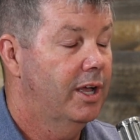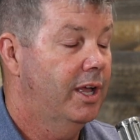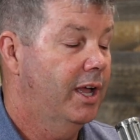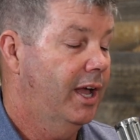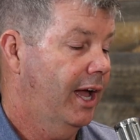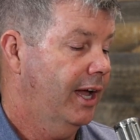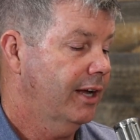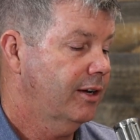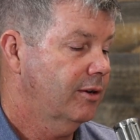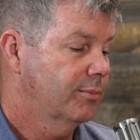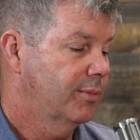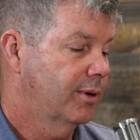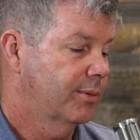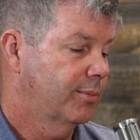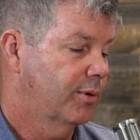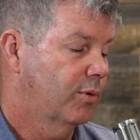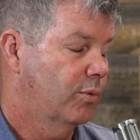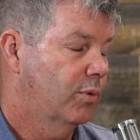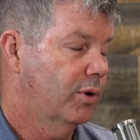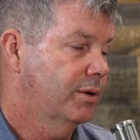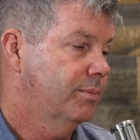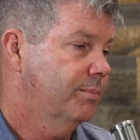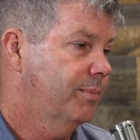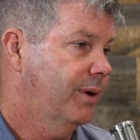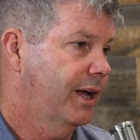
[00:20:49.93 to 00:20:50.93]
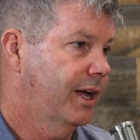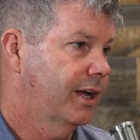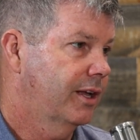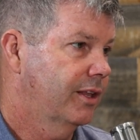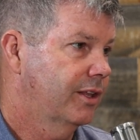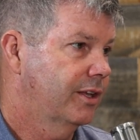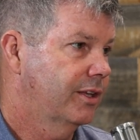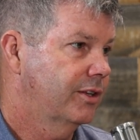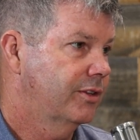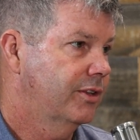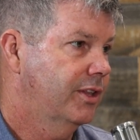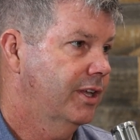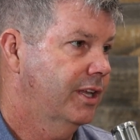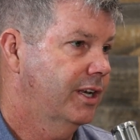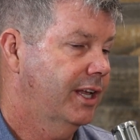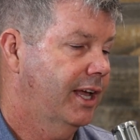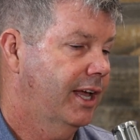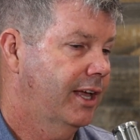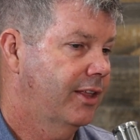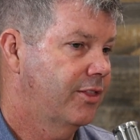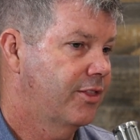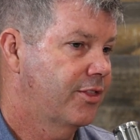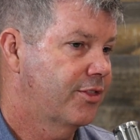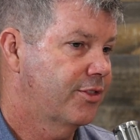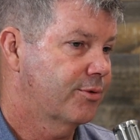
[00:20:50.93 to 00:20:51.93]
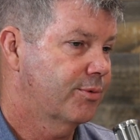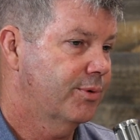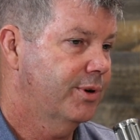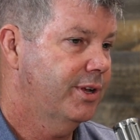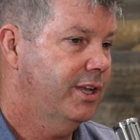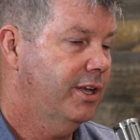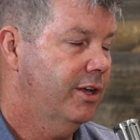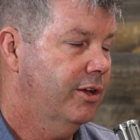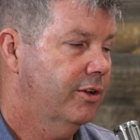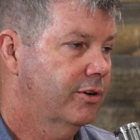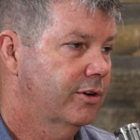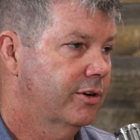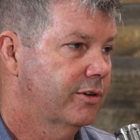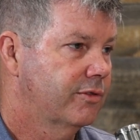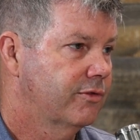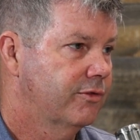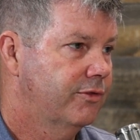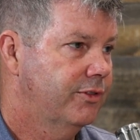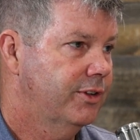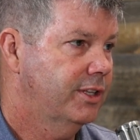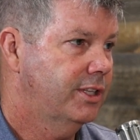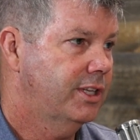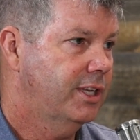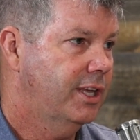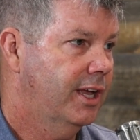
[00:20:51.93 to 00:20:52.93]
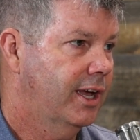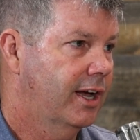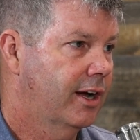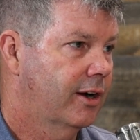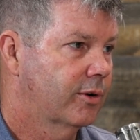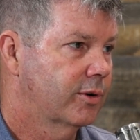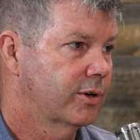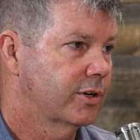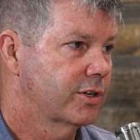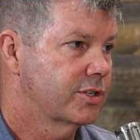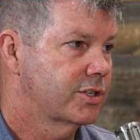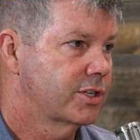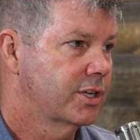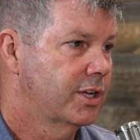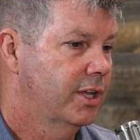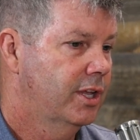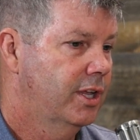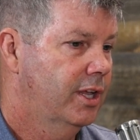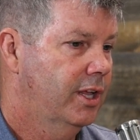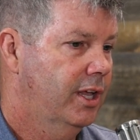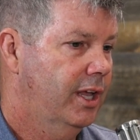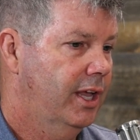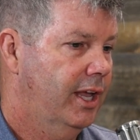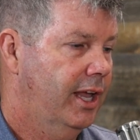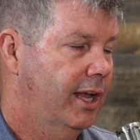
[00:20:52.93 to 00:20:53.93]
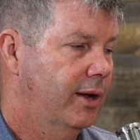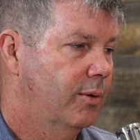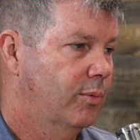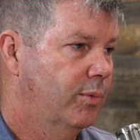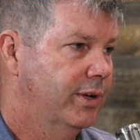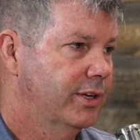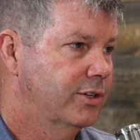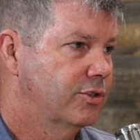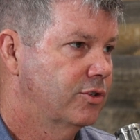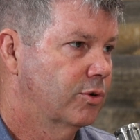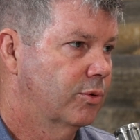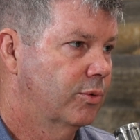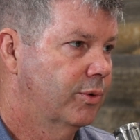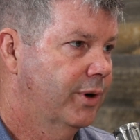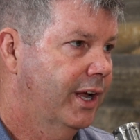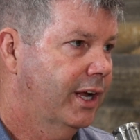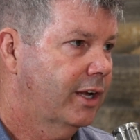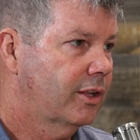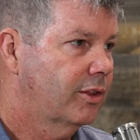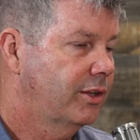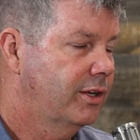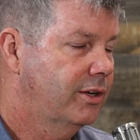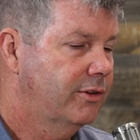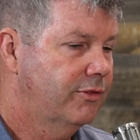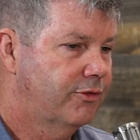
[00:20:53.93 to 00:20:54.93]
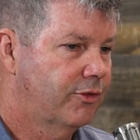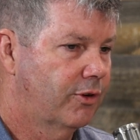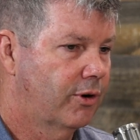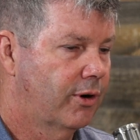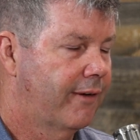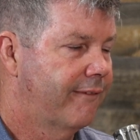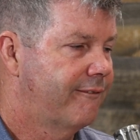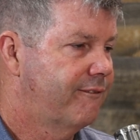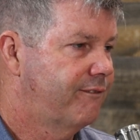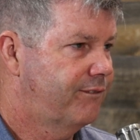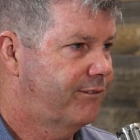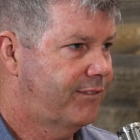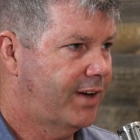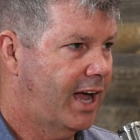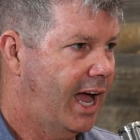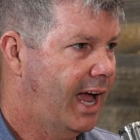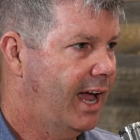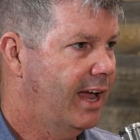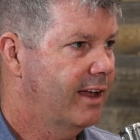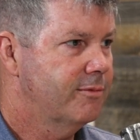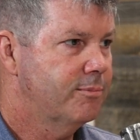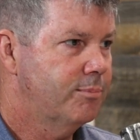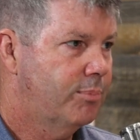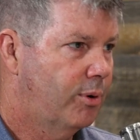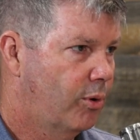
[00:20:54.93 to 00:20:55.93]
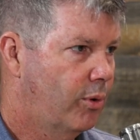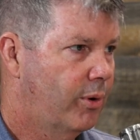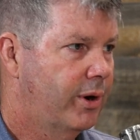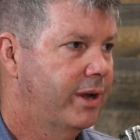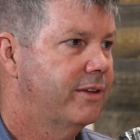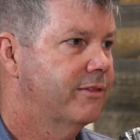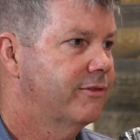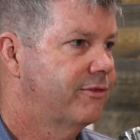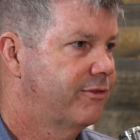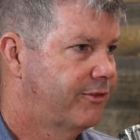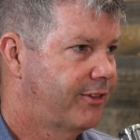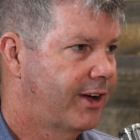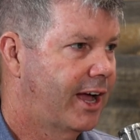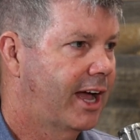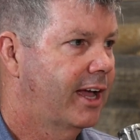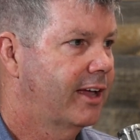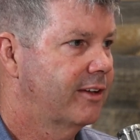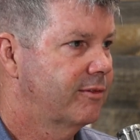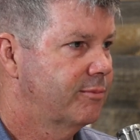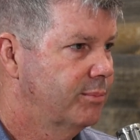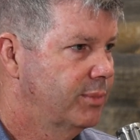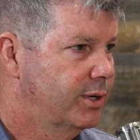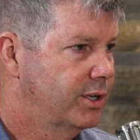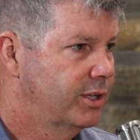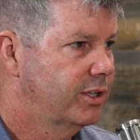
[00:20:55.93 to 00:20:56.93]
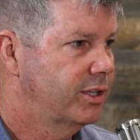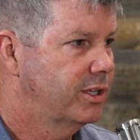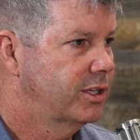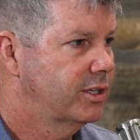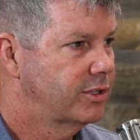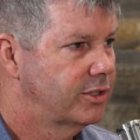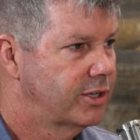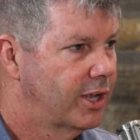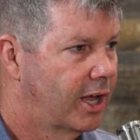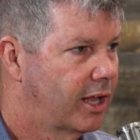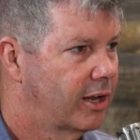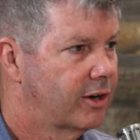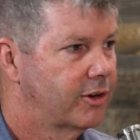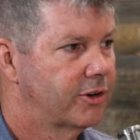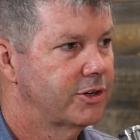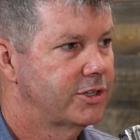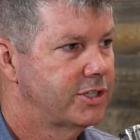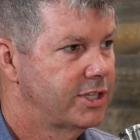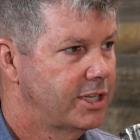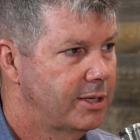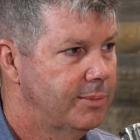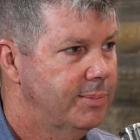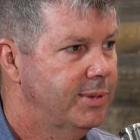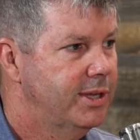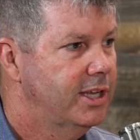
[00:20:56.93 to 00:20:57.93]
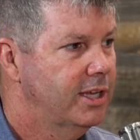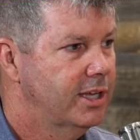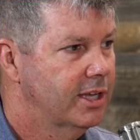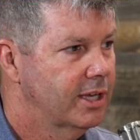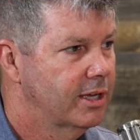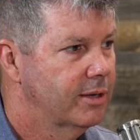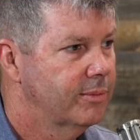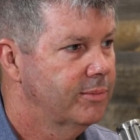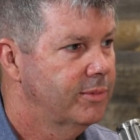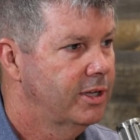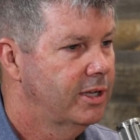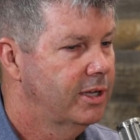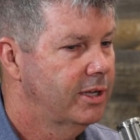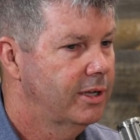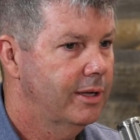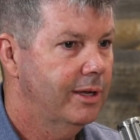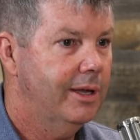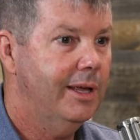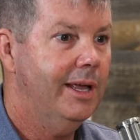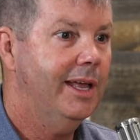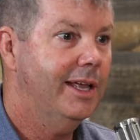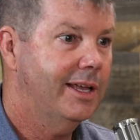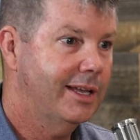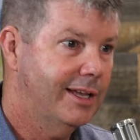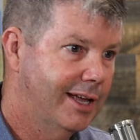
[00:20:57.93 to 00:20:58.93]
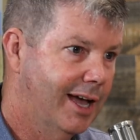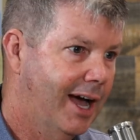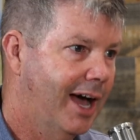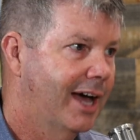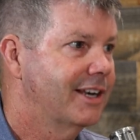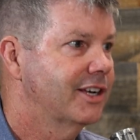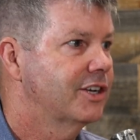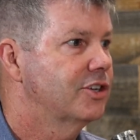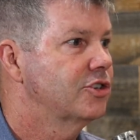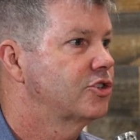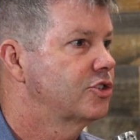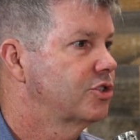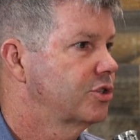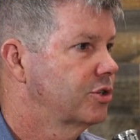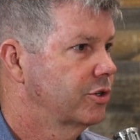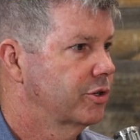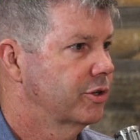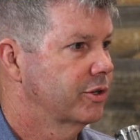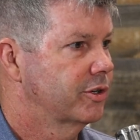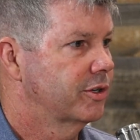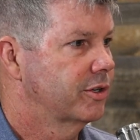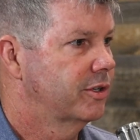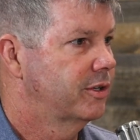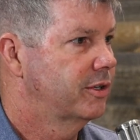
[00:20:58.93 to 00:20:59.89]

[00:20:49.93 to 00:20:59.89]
I can remember one pilot that had 350 hours and went directly for a $5.5 million TBM and got insured.